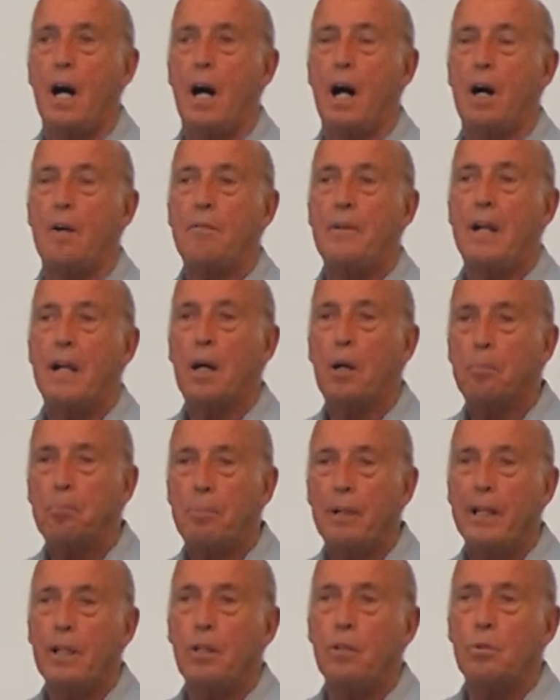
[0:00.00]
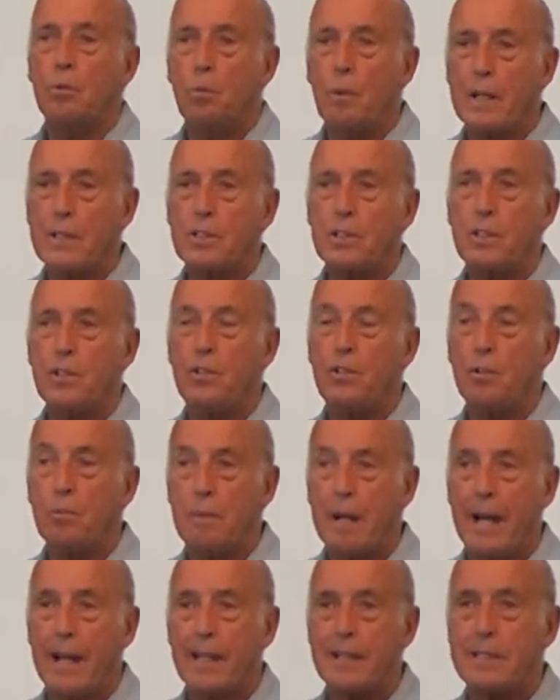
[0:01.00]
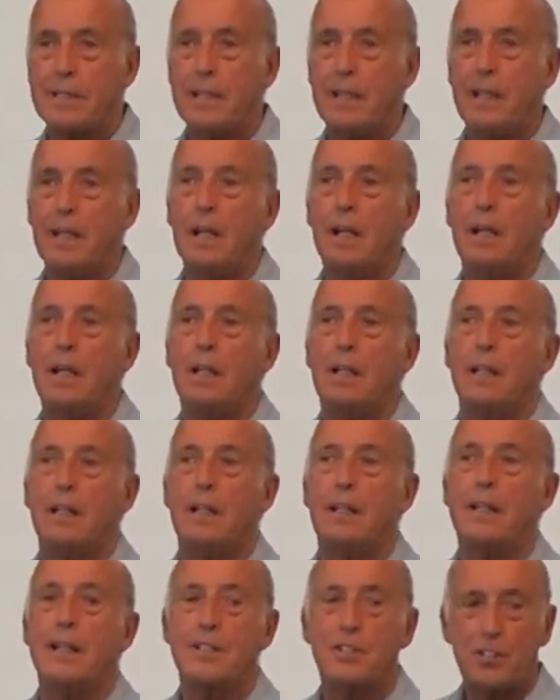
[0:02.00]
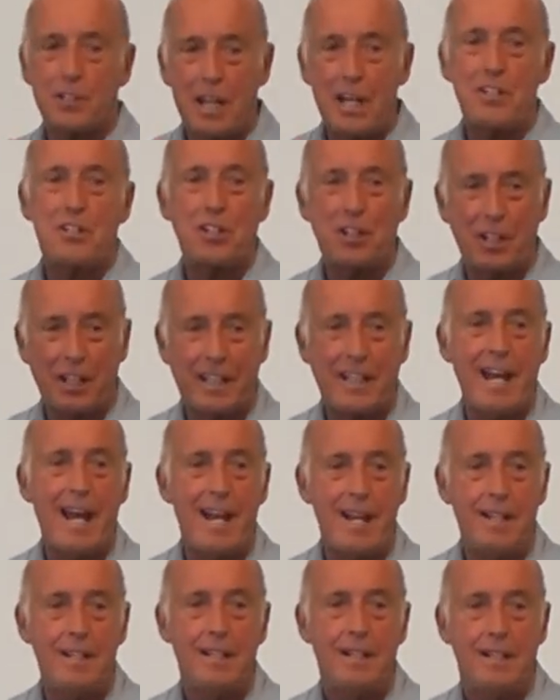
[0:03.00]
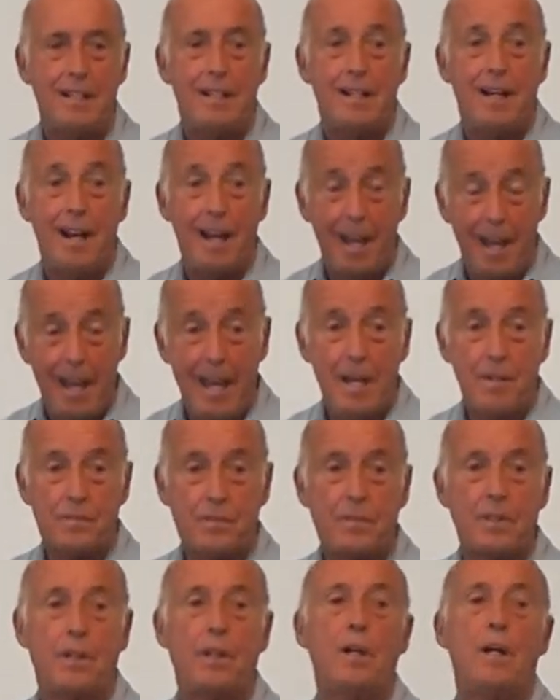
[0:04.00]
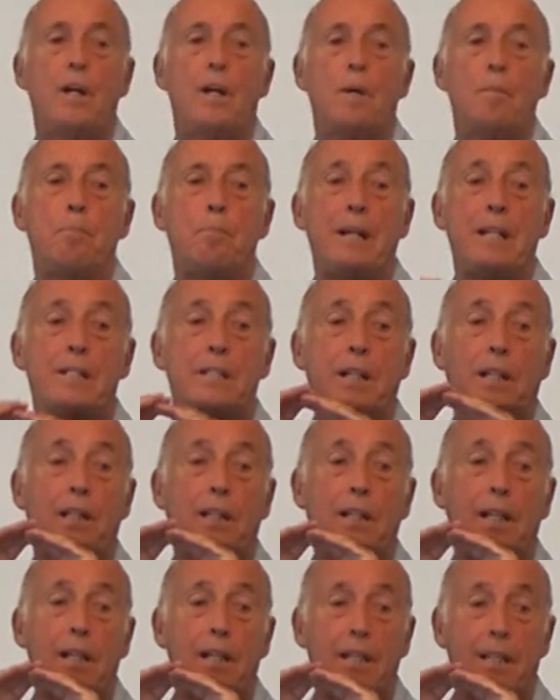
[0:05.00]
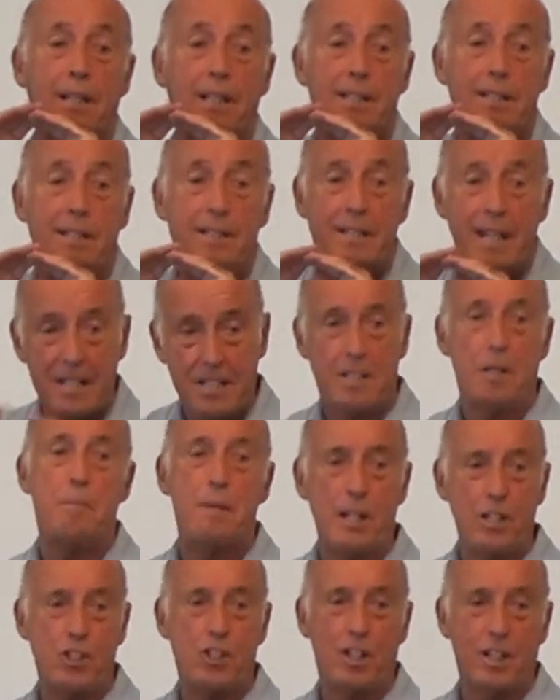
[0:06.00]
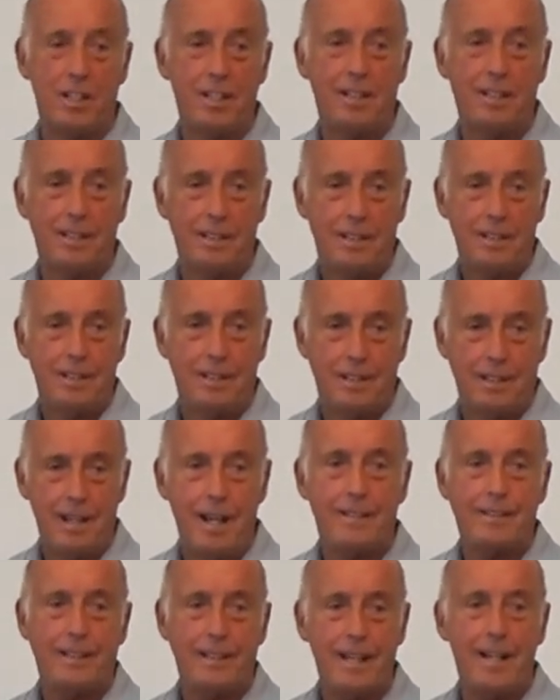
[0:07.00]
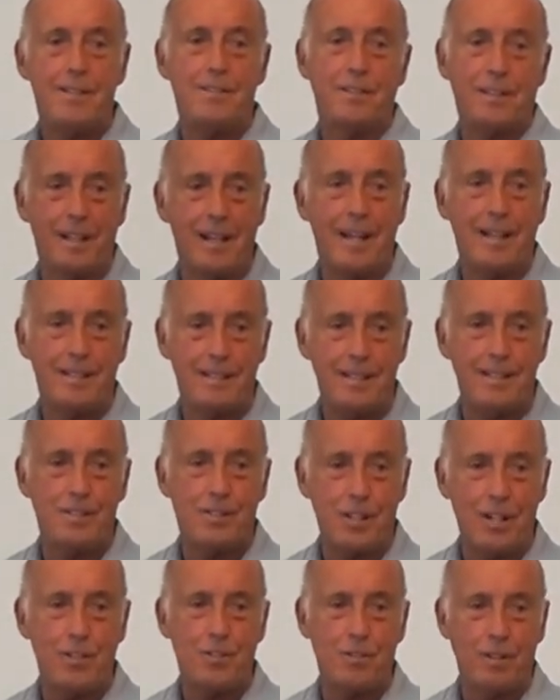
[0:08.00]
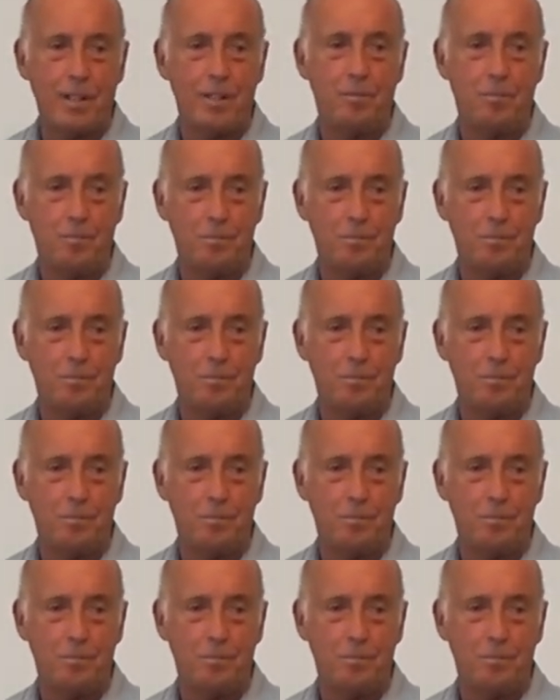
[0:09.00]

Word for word: of helping Western humanity get centered again after basically the decimation at the end of the 19th century.